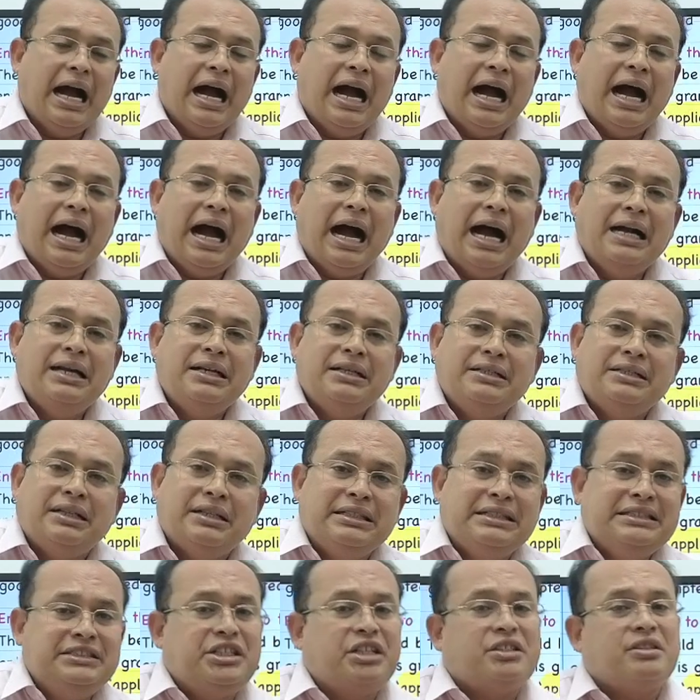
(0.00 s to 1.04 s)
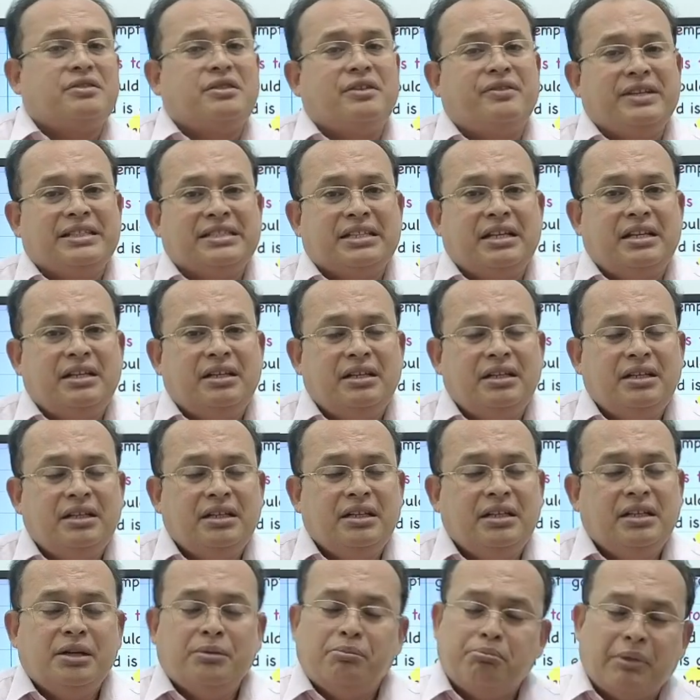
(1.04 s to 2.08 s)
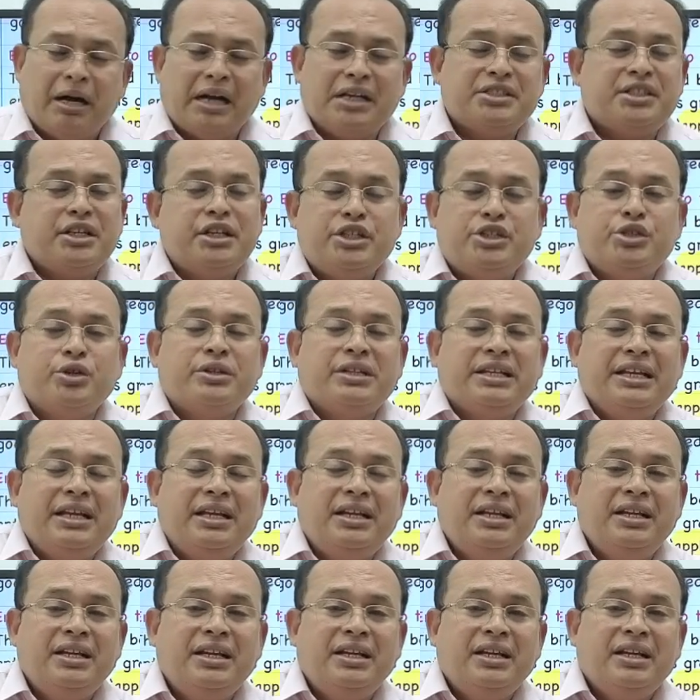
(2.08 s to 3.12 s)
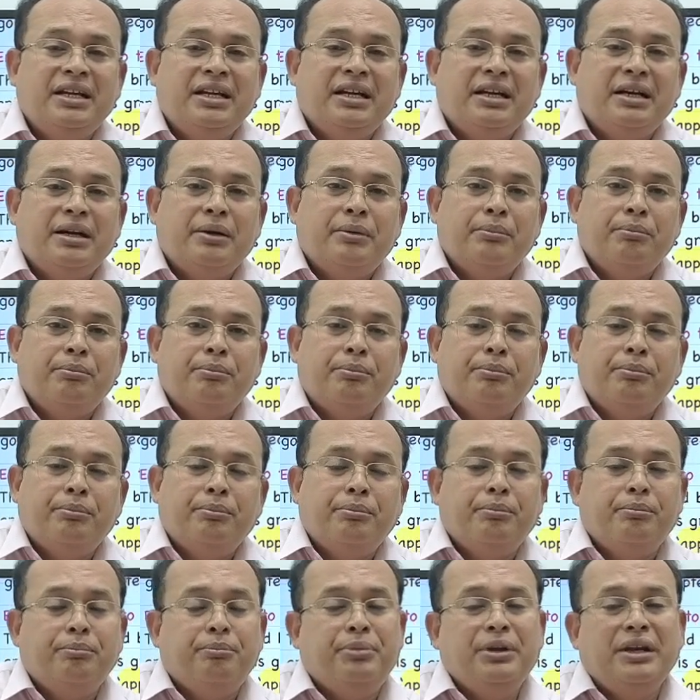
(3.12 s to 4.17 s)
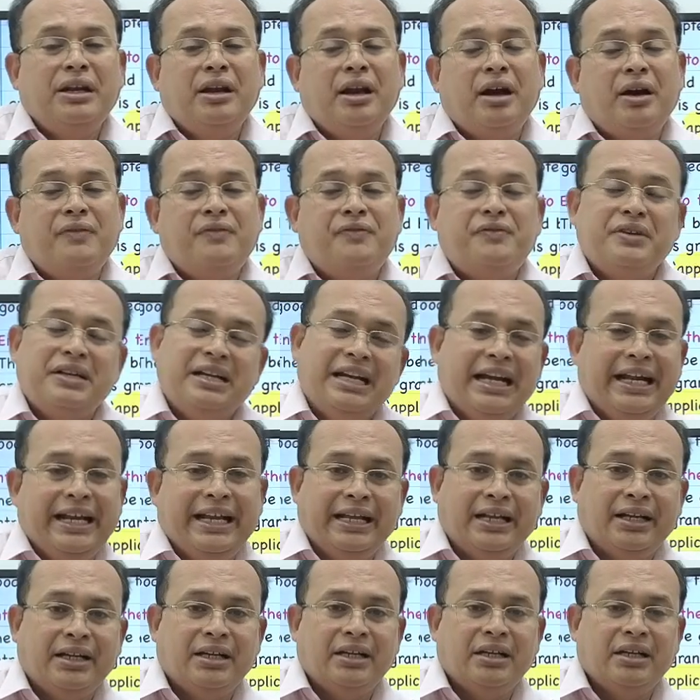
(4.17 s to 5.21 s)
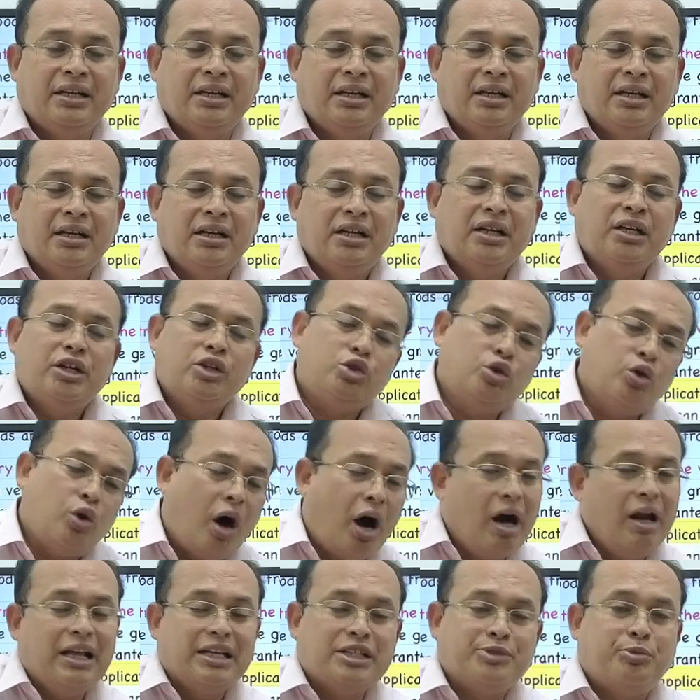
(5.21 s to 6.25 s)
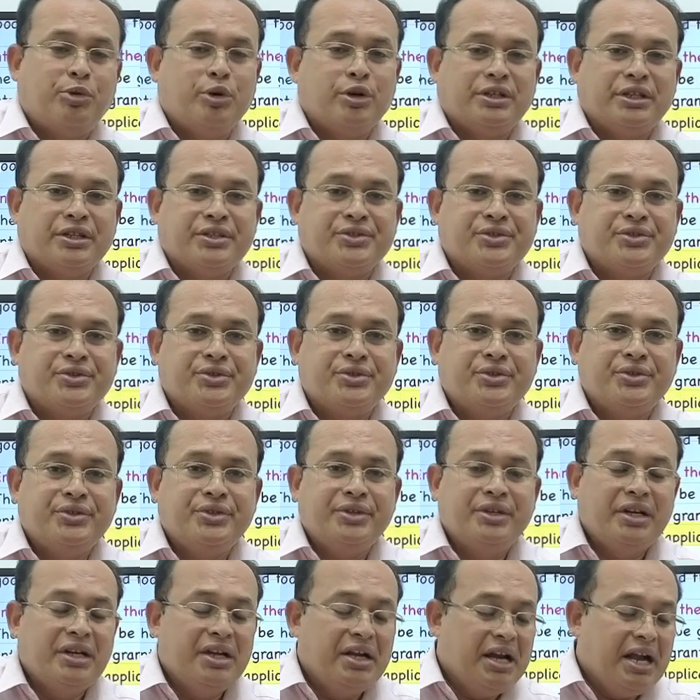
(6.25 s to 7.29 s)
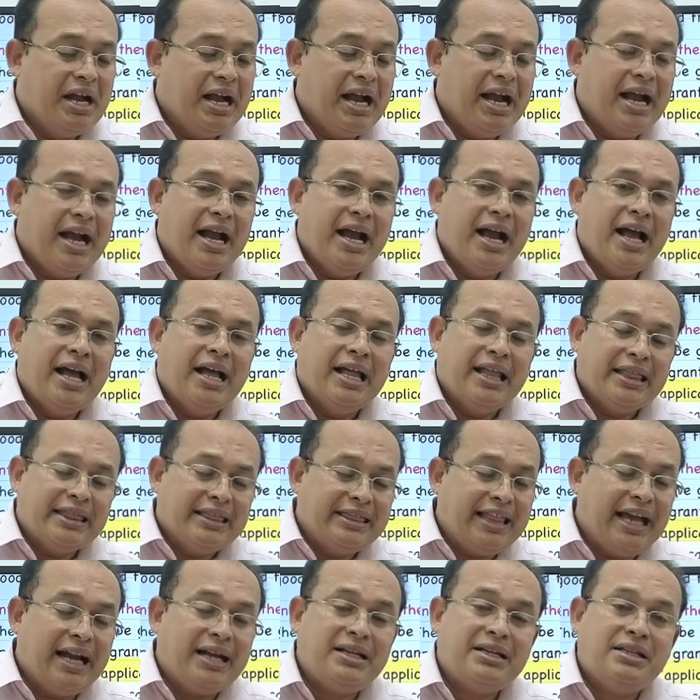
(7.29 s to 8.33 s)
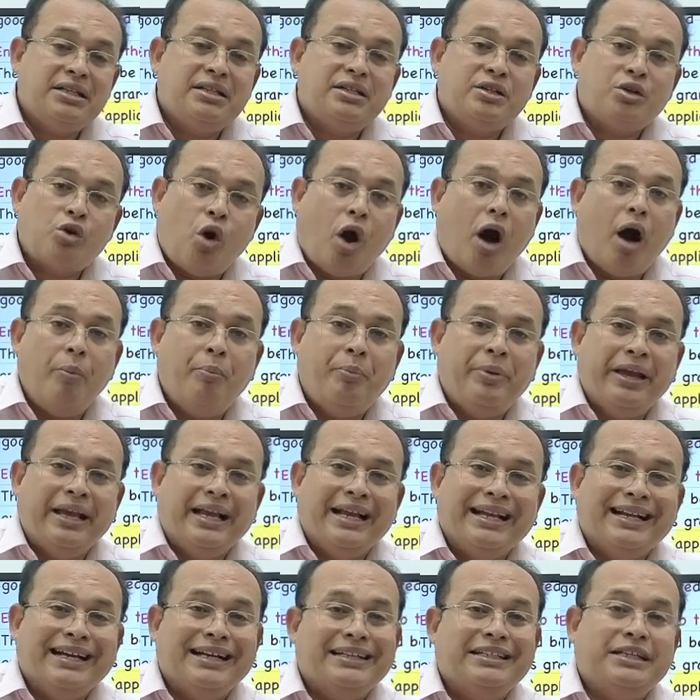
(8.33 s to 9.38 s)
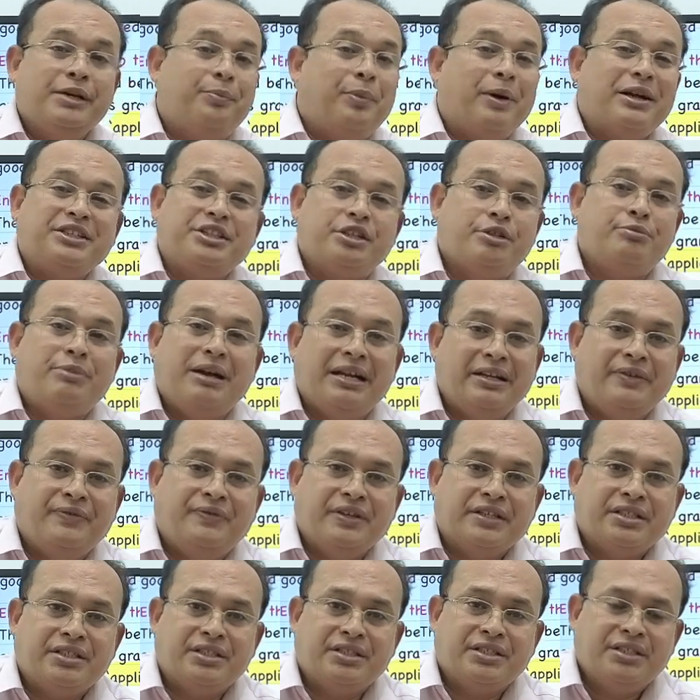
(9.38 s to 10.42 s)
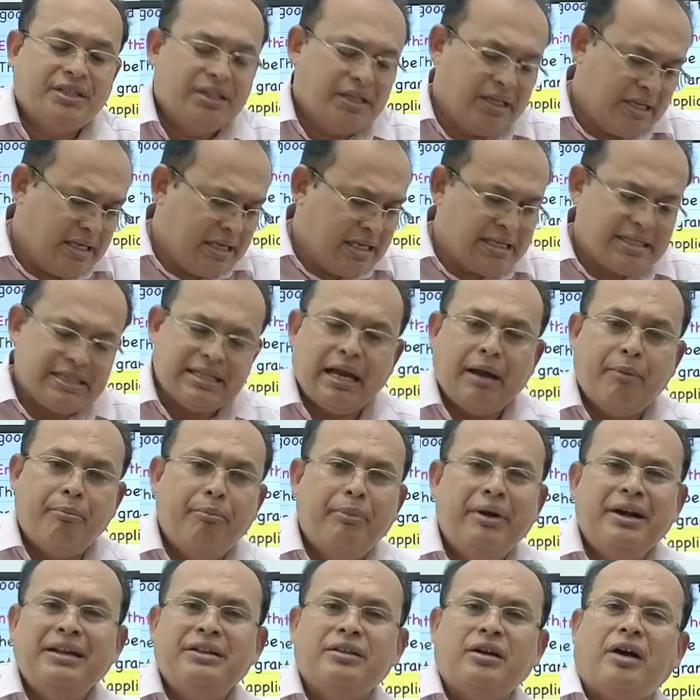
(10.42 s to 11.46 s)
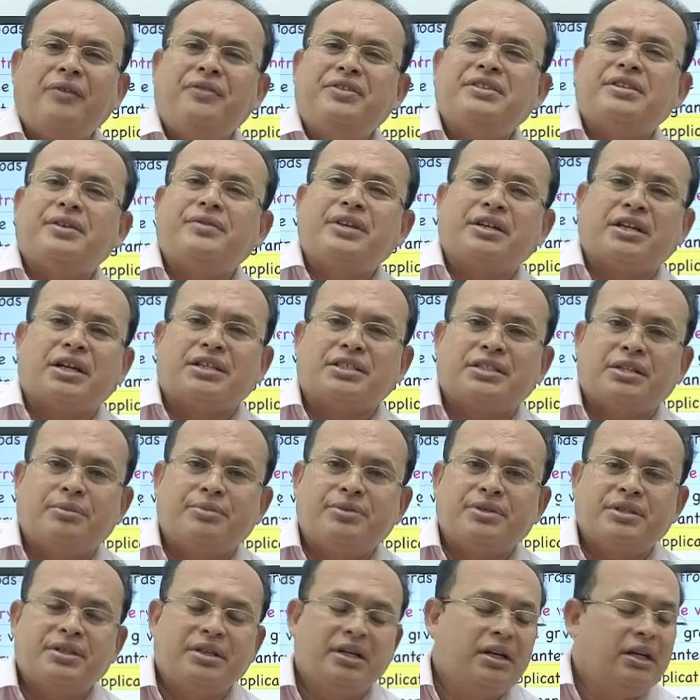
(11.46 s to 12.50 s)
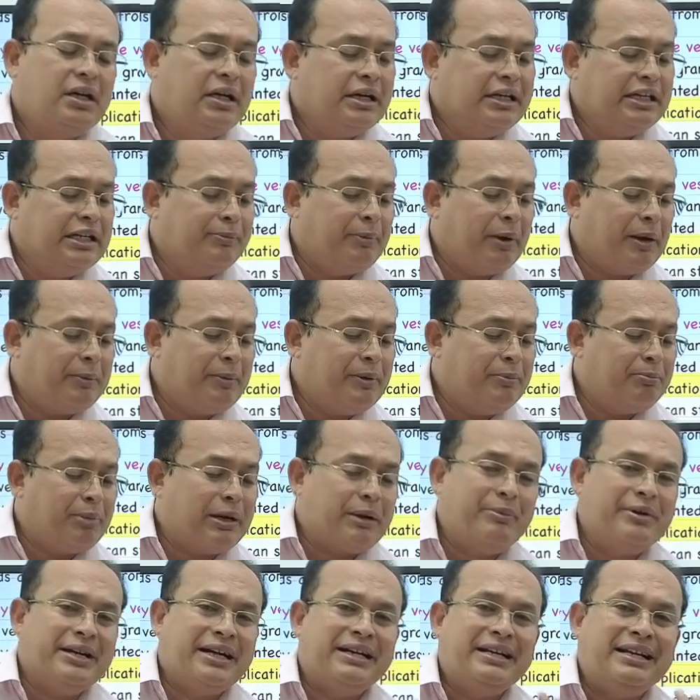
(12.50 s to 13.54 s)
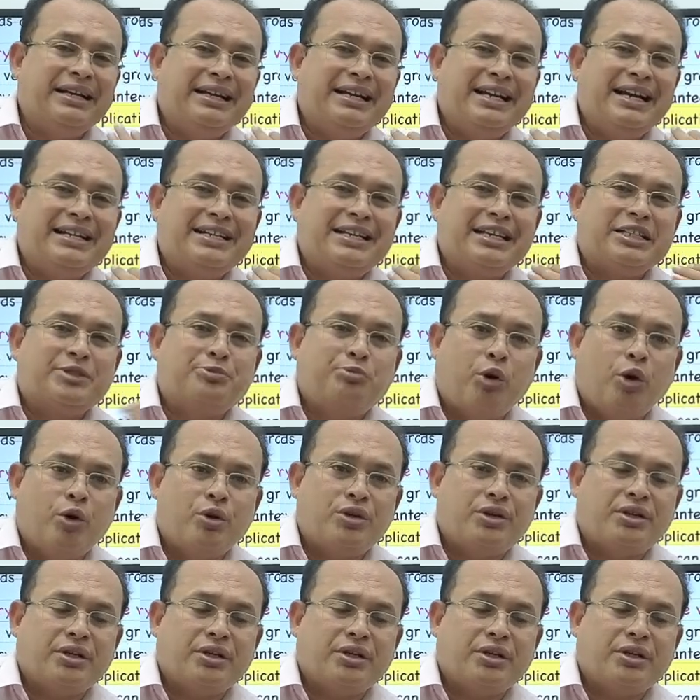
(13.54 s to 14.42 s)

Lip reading: and the in charge of the vessel, master issued the bill of lading to all exporters. That copy departure manifest submit in the office of the customs. Department permitted, let export.